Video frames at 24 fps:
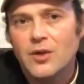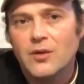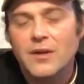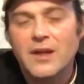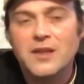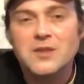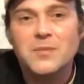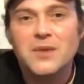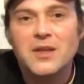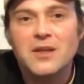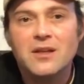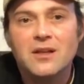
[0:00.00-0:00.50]

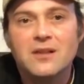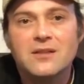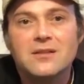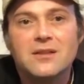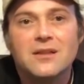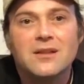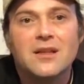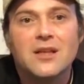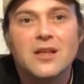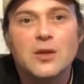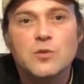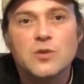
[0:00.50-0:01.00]
That's
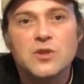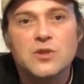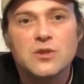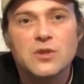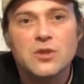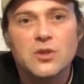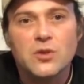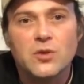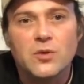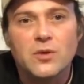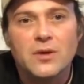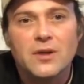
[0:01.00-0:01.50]
because it was
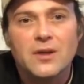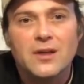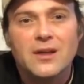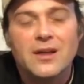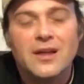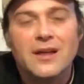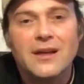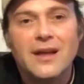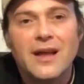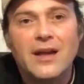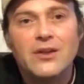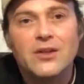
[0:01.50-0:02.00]
new.
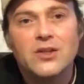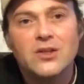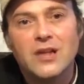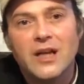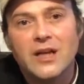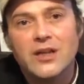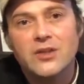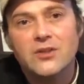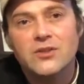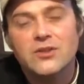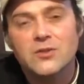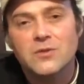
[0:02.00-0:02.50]
And now that you
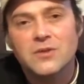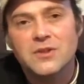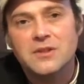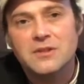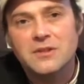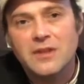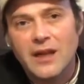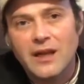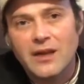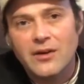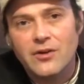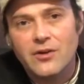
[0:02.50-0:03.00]
got used to a
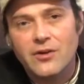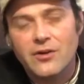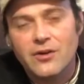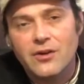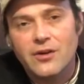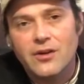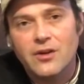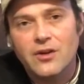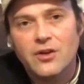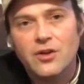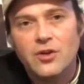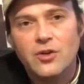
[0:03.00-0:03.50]

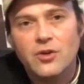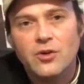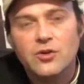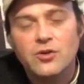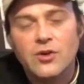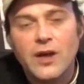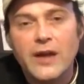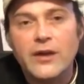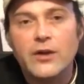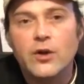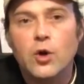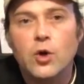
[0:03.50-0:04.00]
standard, you're
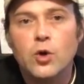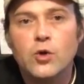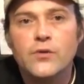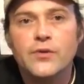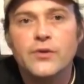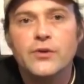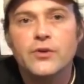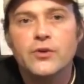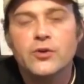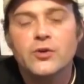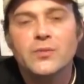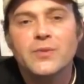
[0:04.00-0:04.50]
trying to hold
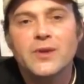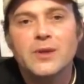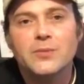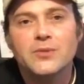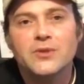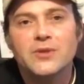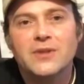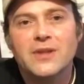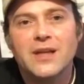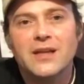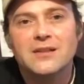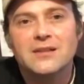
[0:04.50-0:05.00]
the new
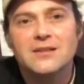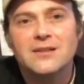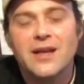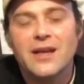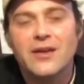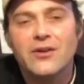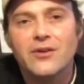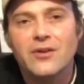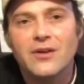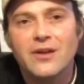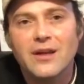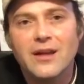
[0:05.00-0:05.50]
people to that
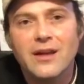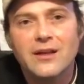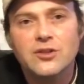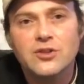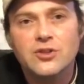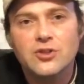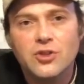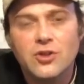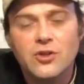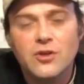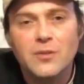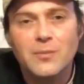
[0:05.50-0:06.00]
standard. And
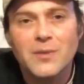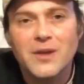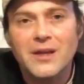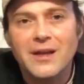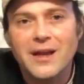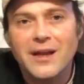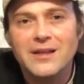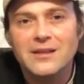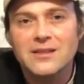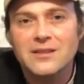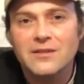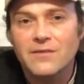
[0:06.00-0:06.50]
sure, it'd be
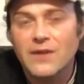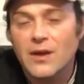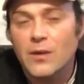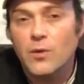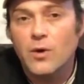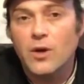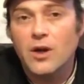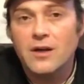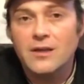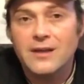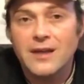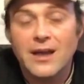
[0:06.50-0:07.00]
nice if they
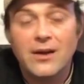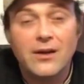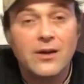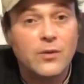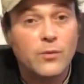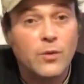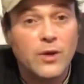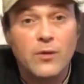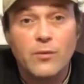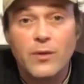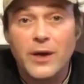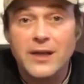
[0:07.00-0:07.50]
walked out
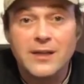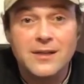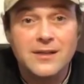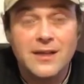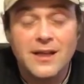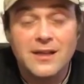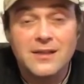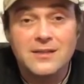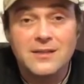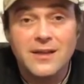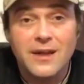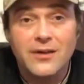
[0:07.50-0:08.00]
and went right to
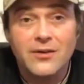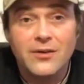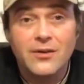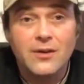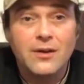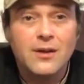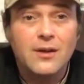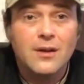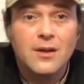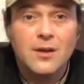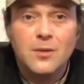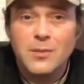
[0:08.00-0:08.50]
that
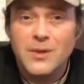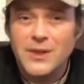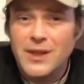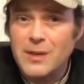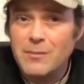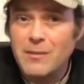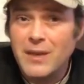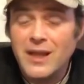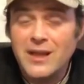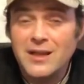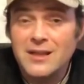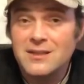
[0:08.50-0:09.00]
standard, but
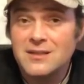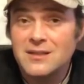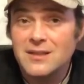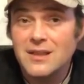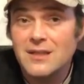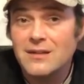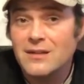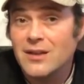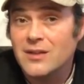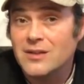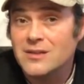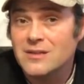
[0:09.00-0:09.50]
they may
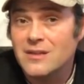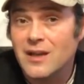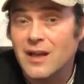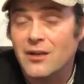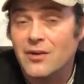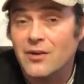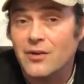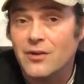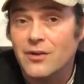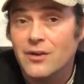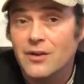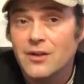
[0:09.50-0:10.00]
exceed that
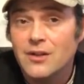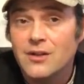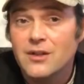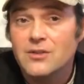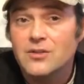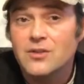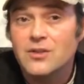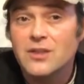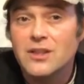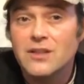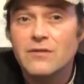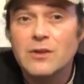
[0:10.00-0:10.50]
standard.
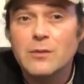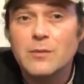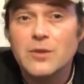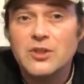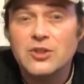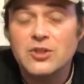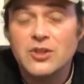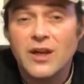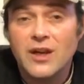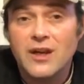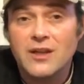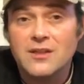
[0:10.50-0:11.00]
So give them a
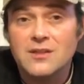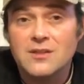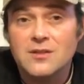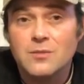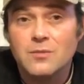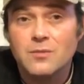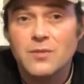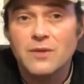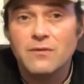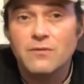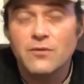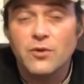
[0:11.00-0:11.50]

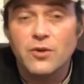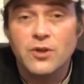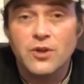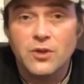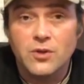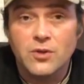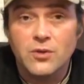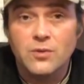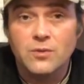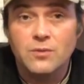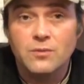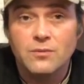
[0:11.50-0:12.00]
chance before
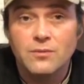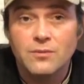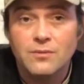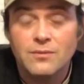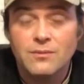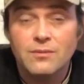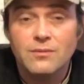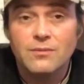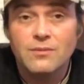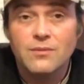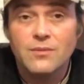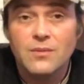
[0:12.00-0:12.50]
you
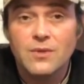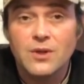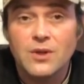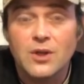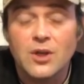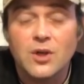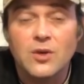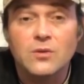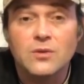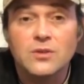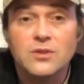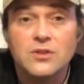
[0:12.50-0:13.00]

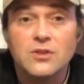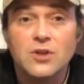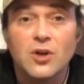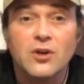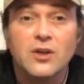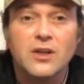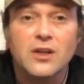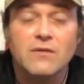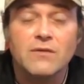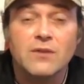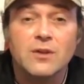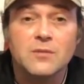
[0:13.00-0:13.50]

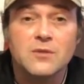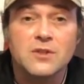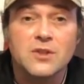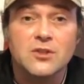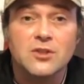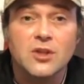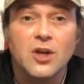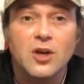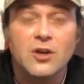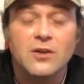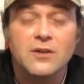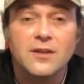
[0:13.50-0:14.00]
start giving them
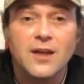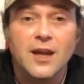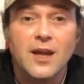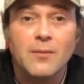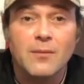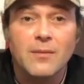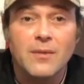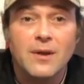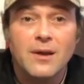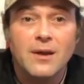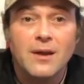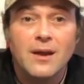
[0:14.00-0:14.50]
such a hard
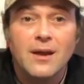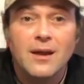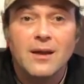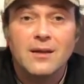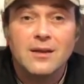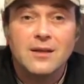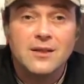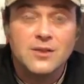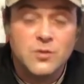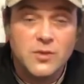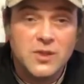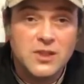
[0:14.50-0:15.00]
time.
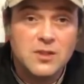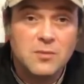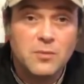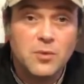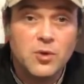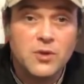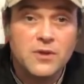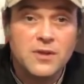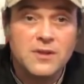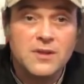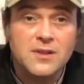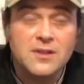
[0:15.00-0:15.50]
Because we
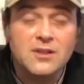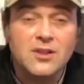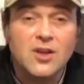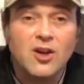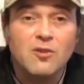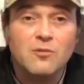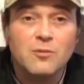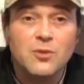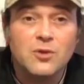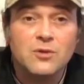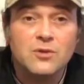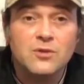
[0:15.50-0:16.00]
support the Disc
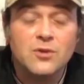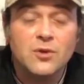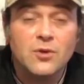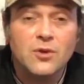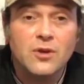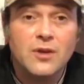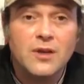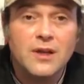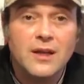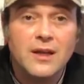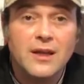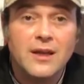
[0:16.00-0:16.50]
Golf Pro
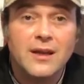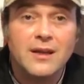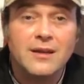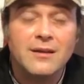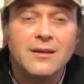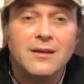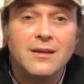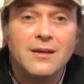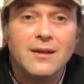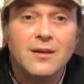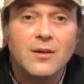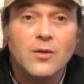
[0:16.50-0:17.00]
Tour,
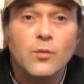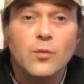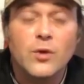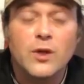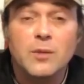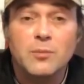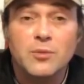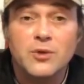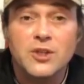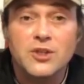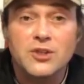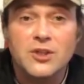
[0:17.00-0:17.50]
and
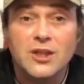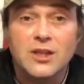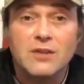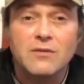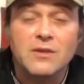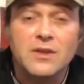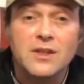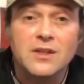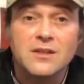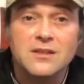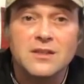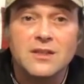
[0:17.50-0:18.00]
we appreciate
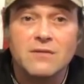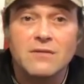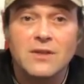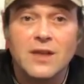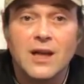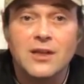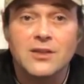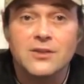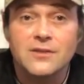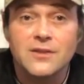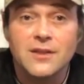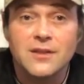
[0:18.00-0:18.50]
everything Steve
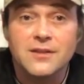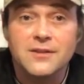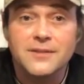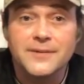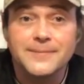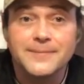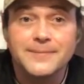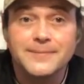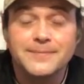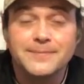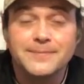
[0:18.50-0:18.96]
Dodge does.